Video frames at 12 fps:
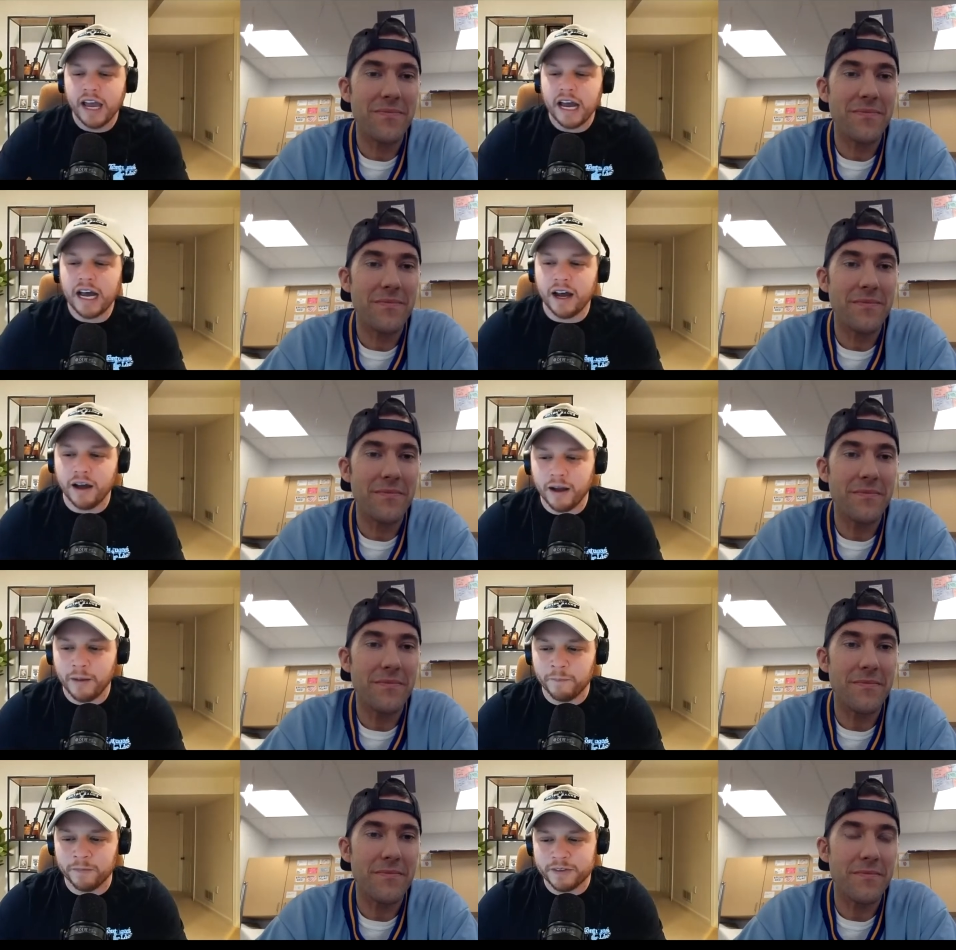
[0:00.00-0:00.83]

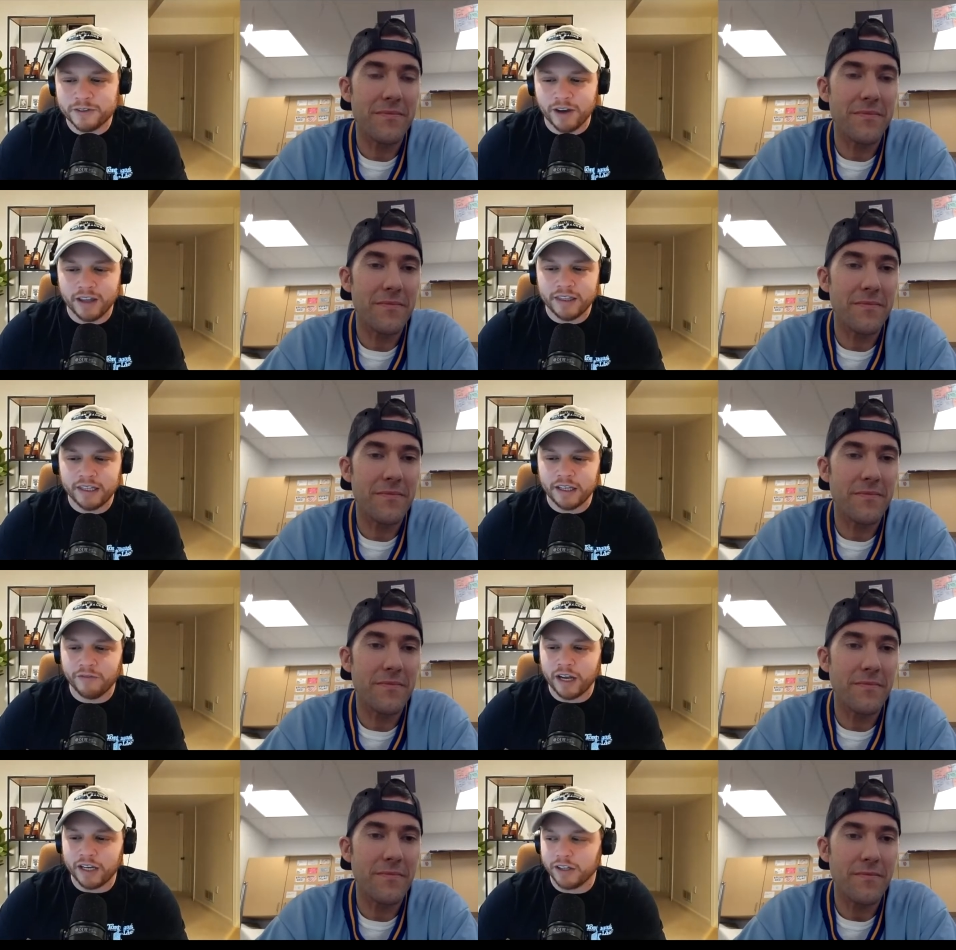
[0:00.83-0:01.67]
Speaker 1: Um, so I think if
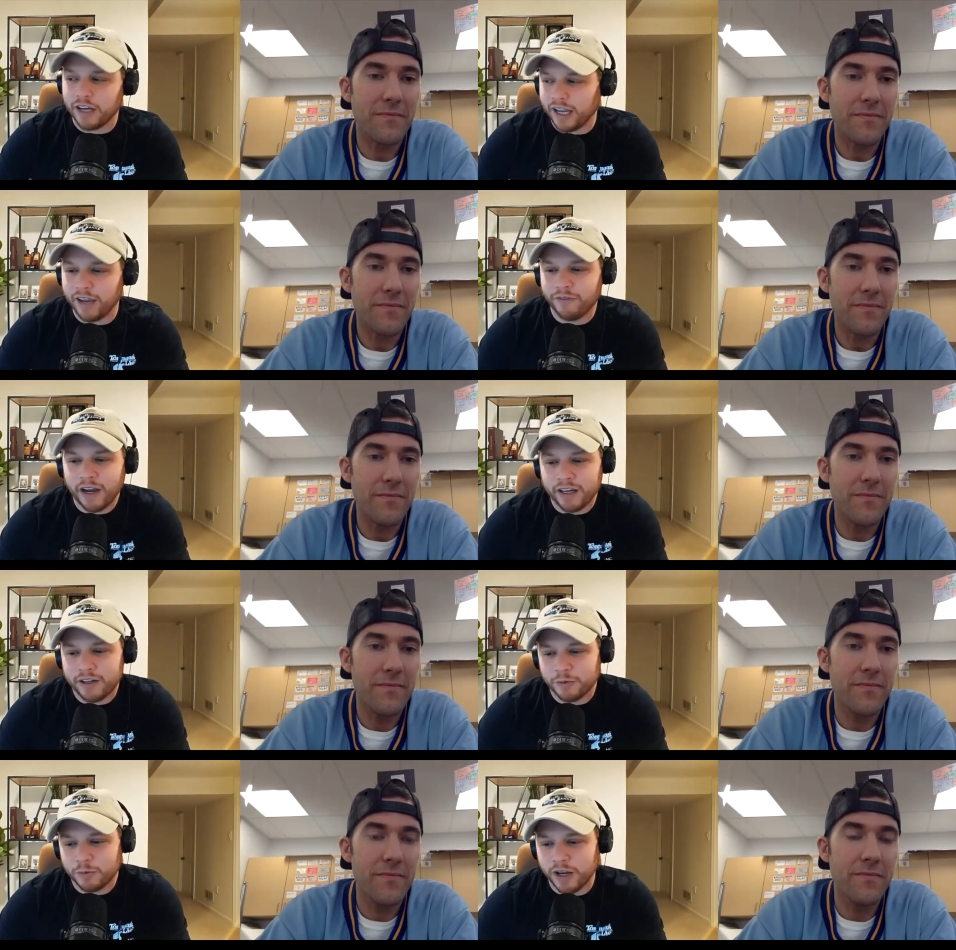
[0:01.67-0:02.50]
I could if I
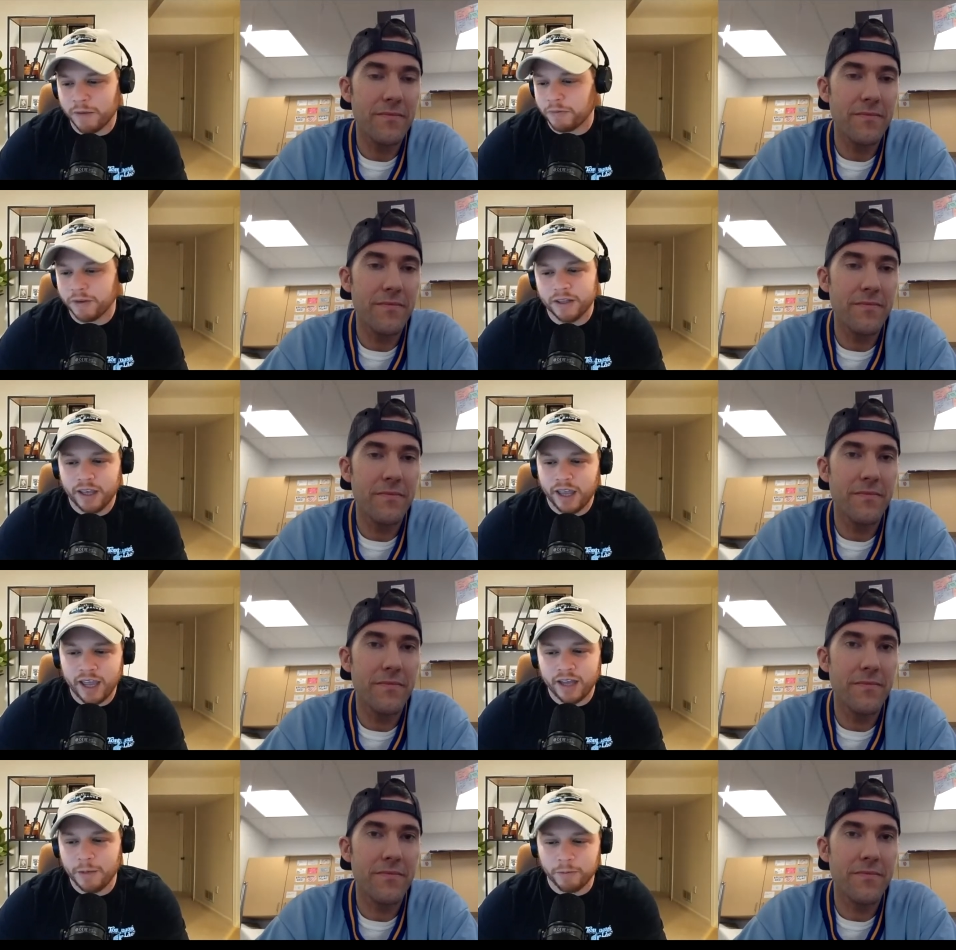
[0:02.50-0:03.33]
could rip
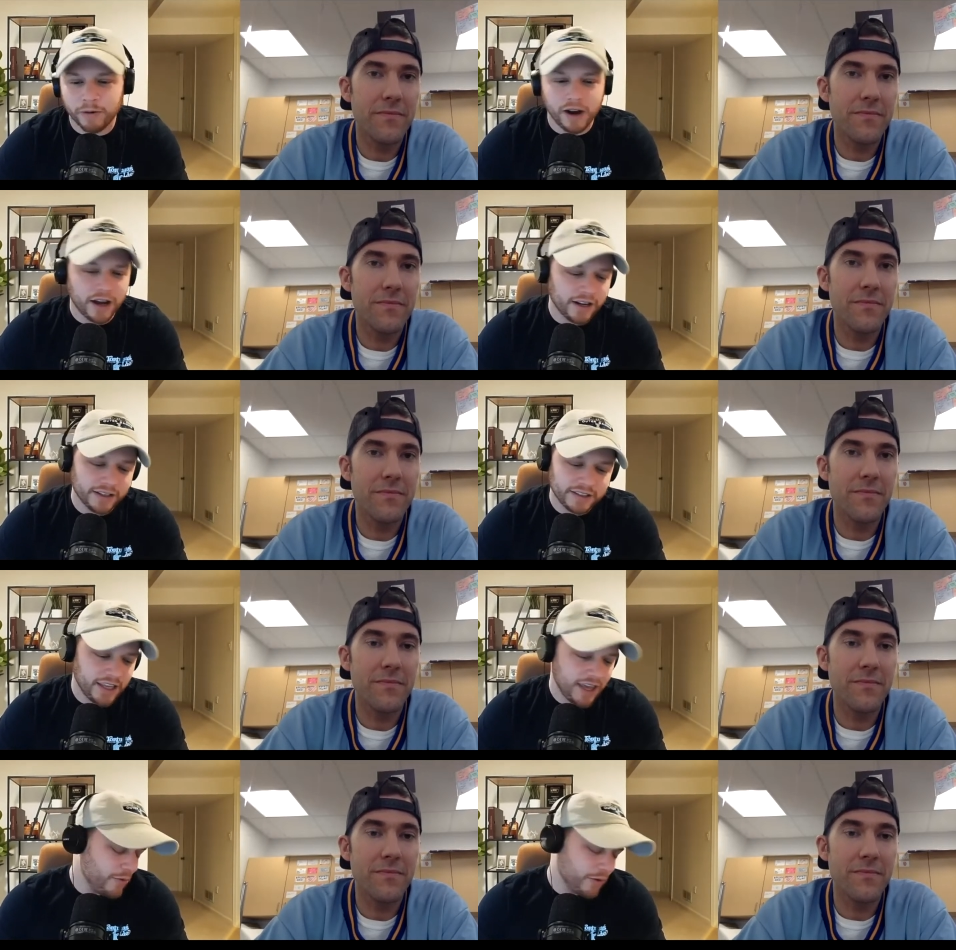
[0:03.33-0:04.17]
any product,
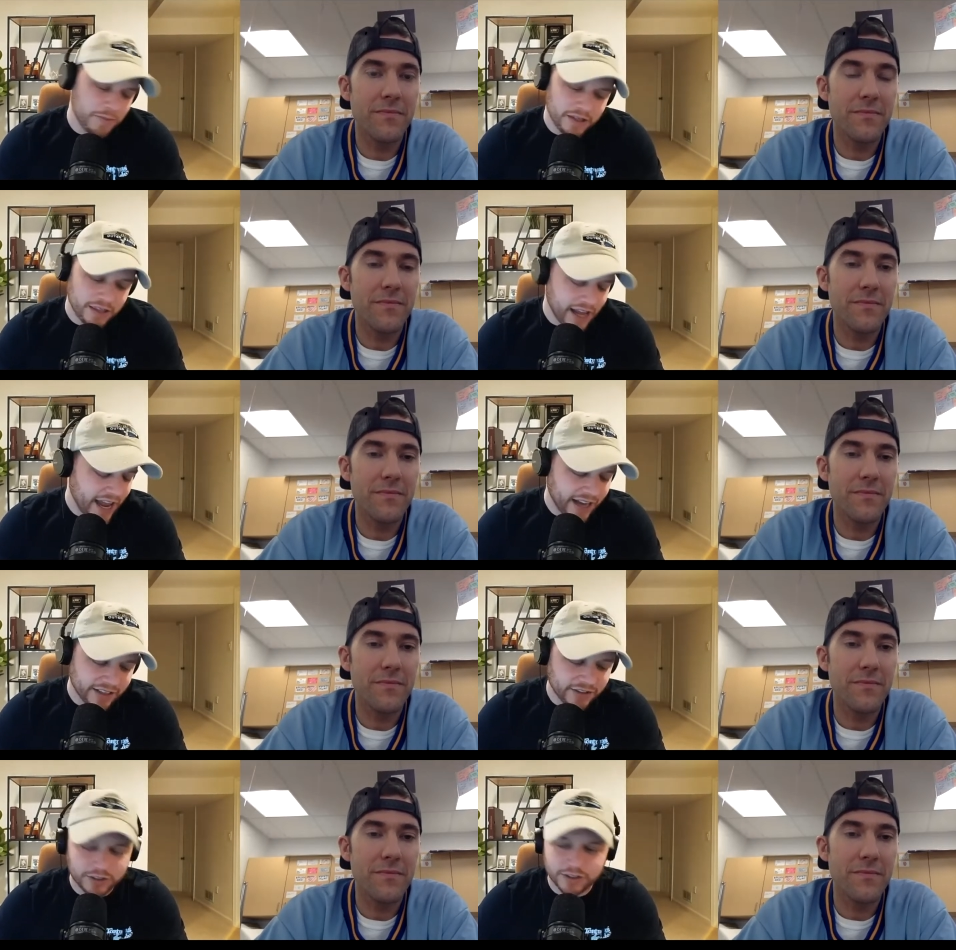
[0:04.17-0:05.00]
it would be that.
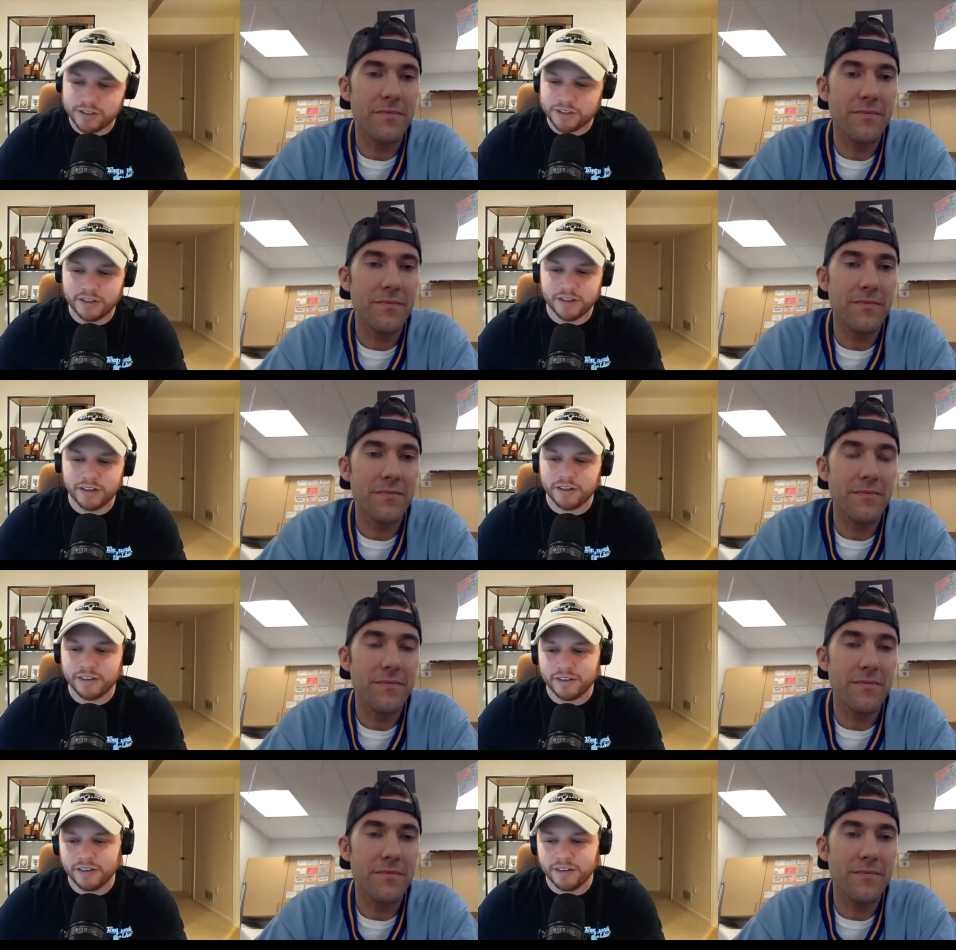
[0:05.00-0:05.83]
It's just there eh,
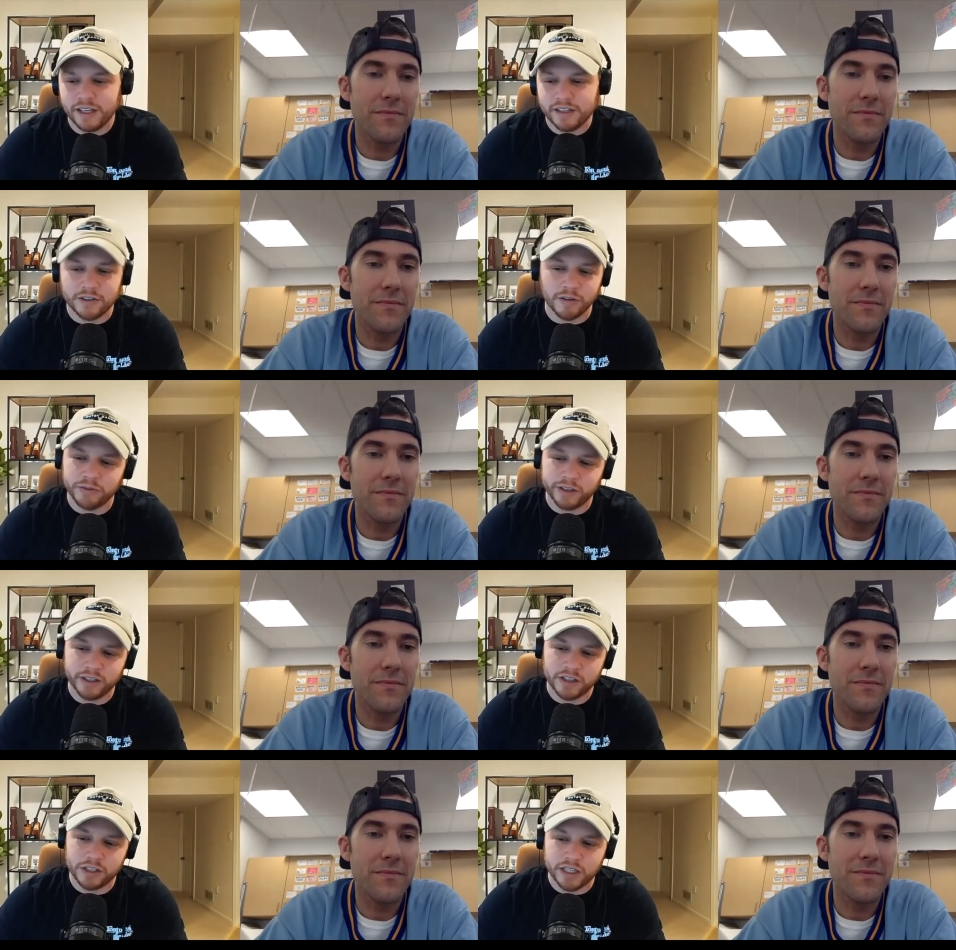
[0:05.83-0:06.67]
it's so fun
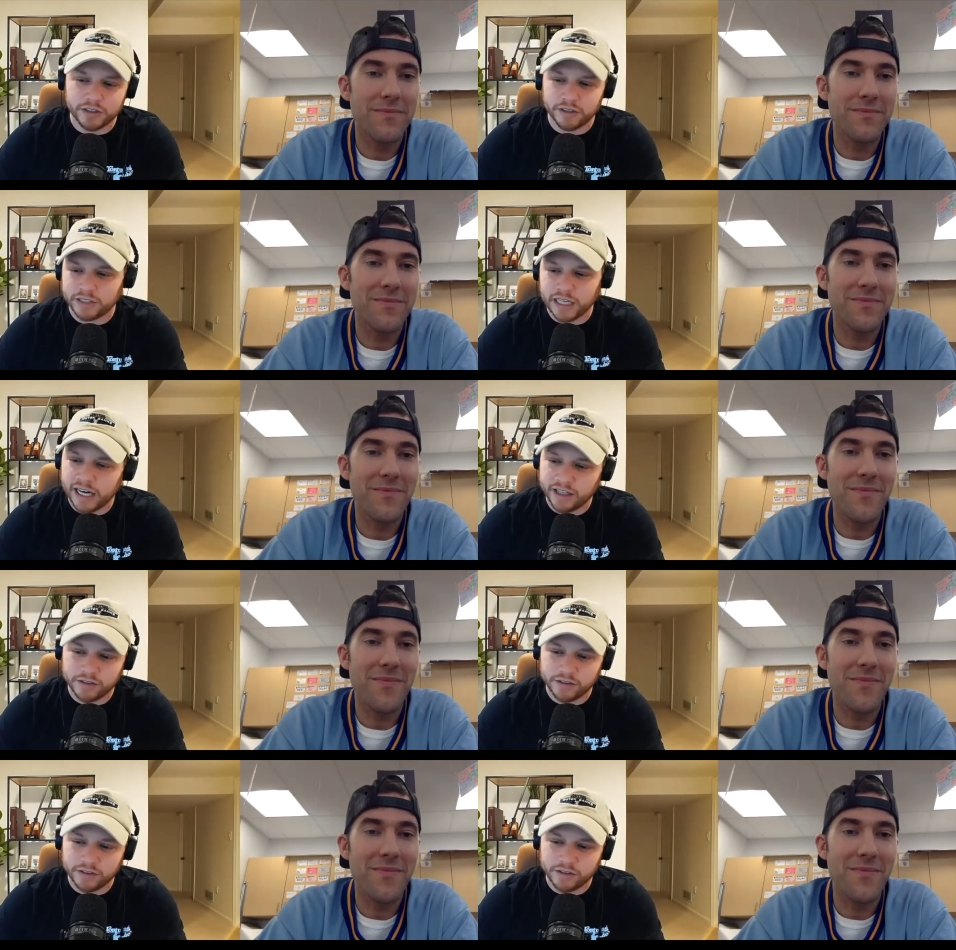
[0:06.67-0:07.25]
to chase those guys. They're